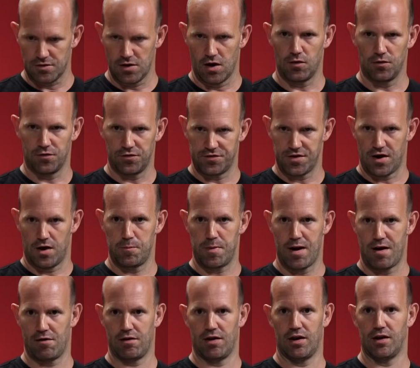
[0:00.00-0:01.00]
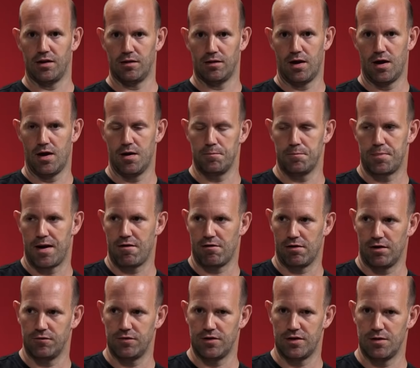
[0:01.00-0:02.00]
the old style parallel
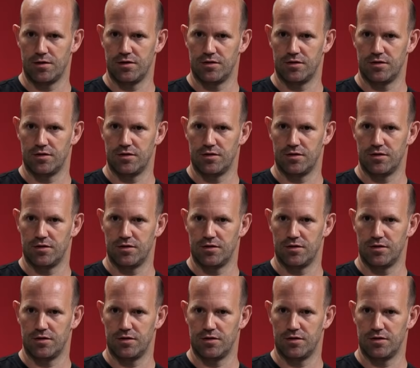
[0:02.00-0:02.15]
video